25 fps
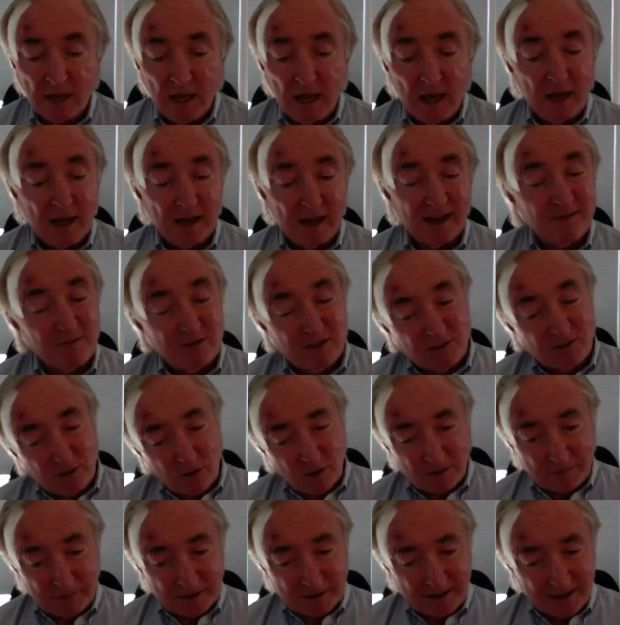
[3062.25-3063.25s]
And I'm just talking
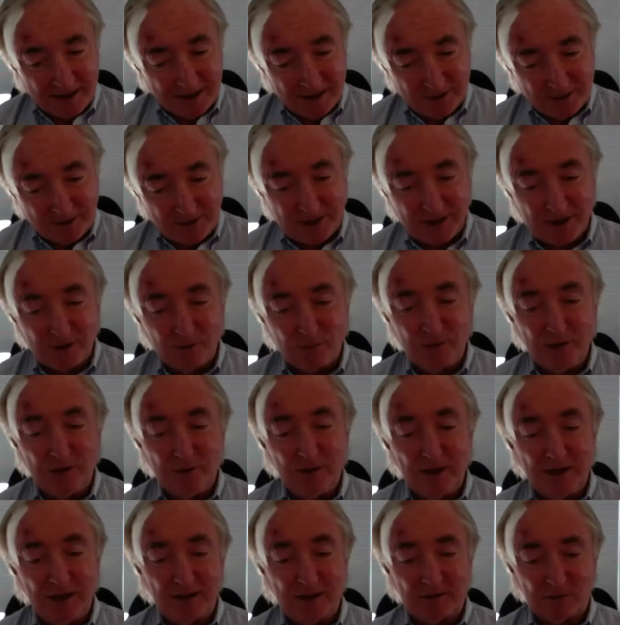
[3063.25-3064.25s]
about the healthcare. When you
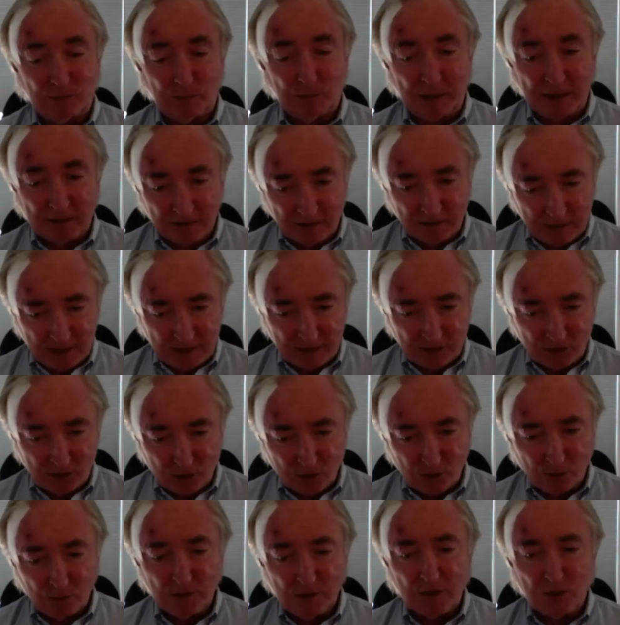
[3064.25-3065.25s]
then expand to making sure
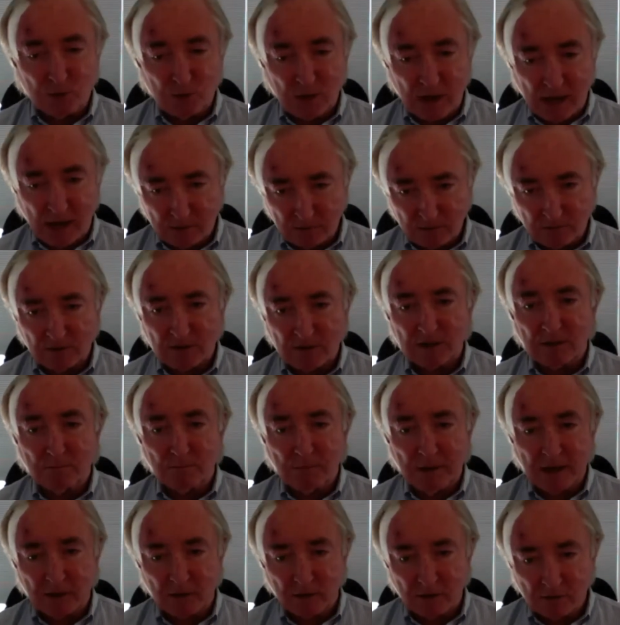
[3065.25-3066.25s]
we do housing and
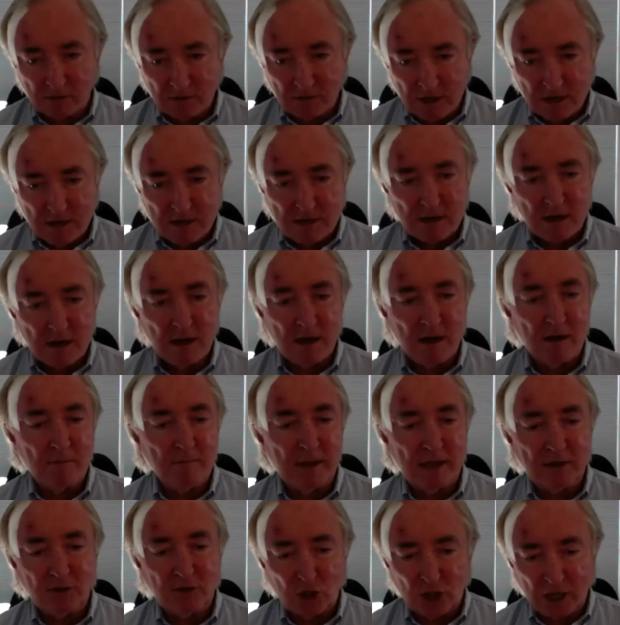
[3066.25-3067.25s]
better
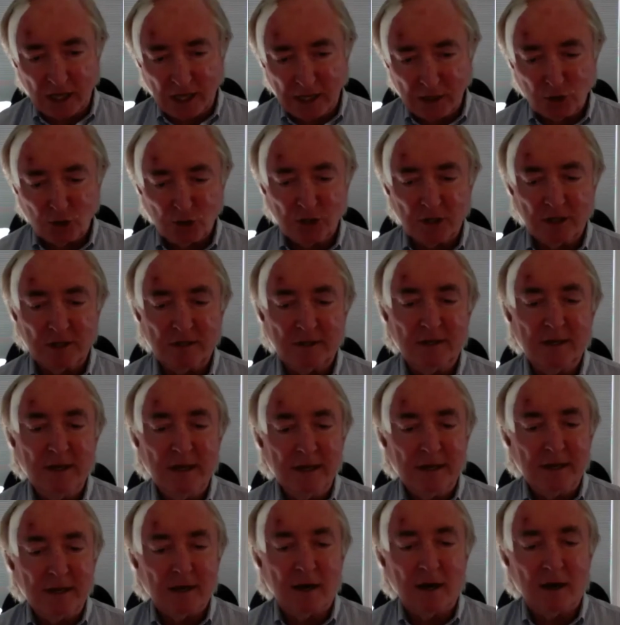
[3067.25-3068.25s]
education and
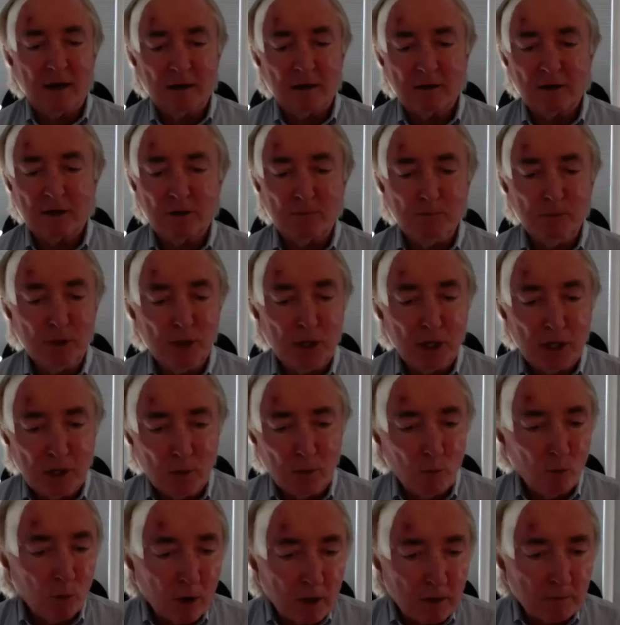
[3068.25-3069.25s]
community
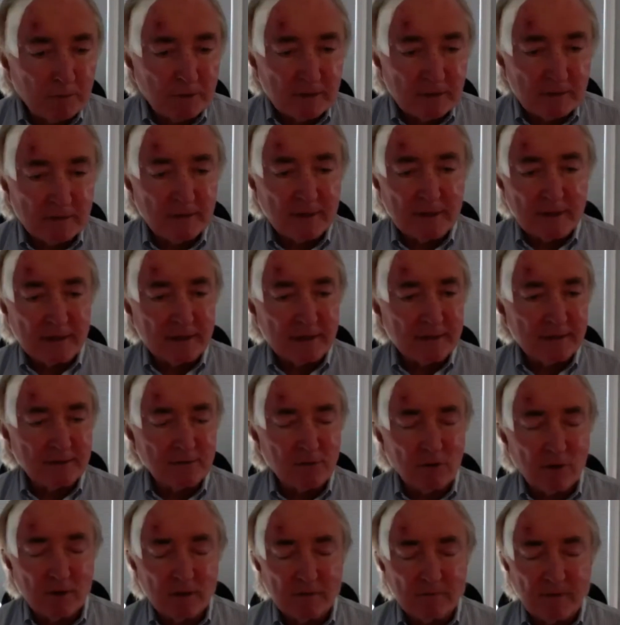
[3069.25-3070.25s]
work building and
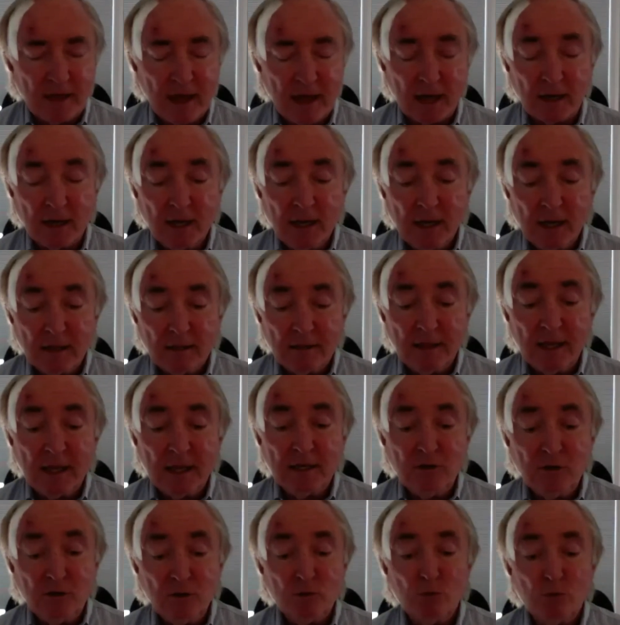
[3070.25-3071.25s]
all of that, then
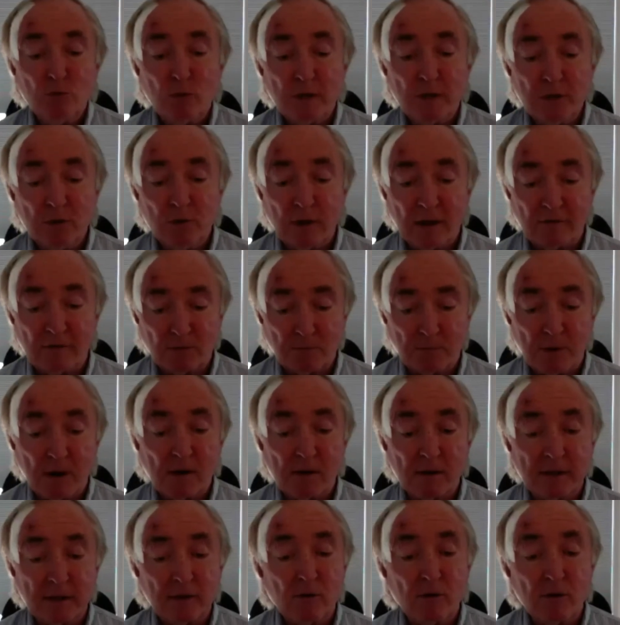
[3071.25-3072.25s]
you have to
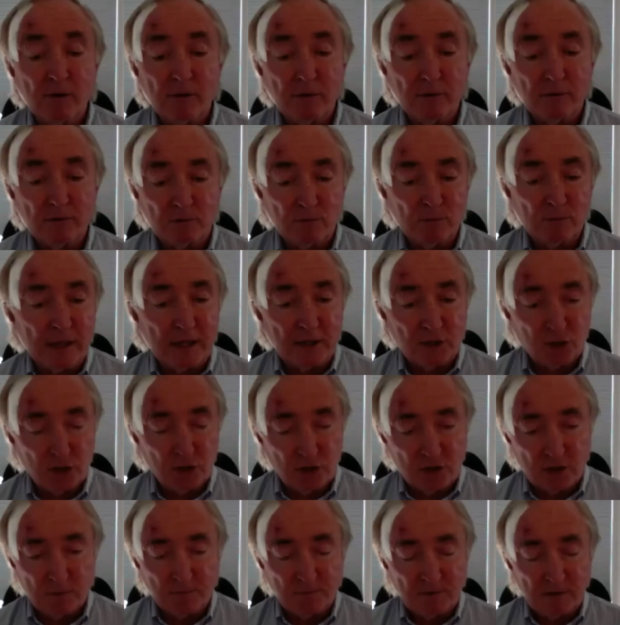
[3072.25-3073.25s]
parlay all those
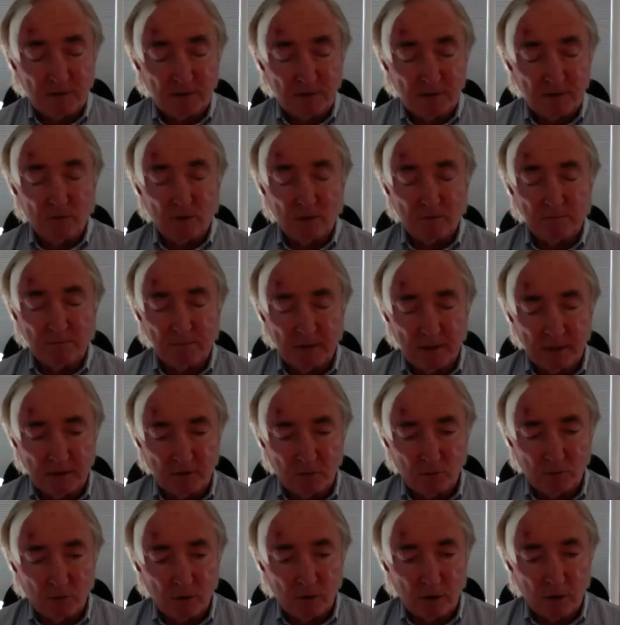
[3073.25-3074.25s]
relationships into
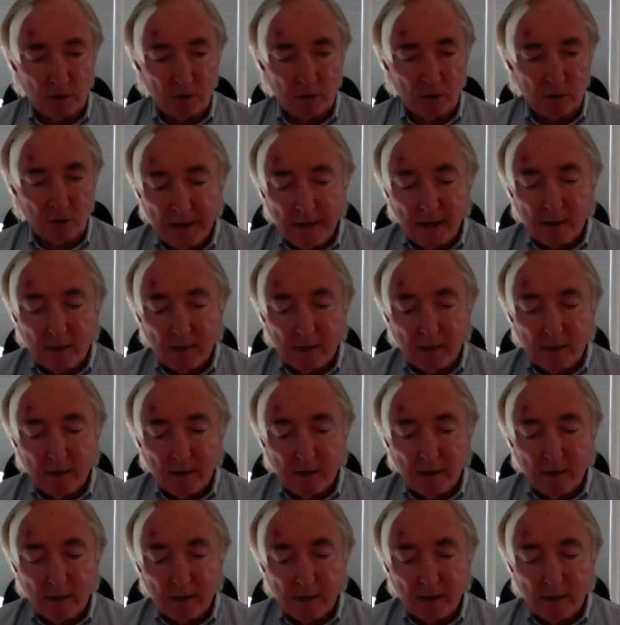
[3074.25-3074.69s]
a whole.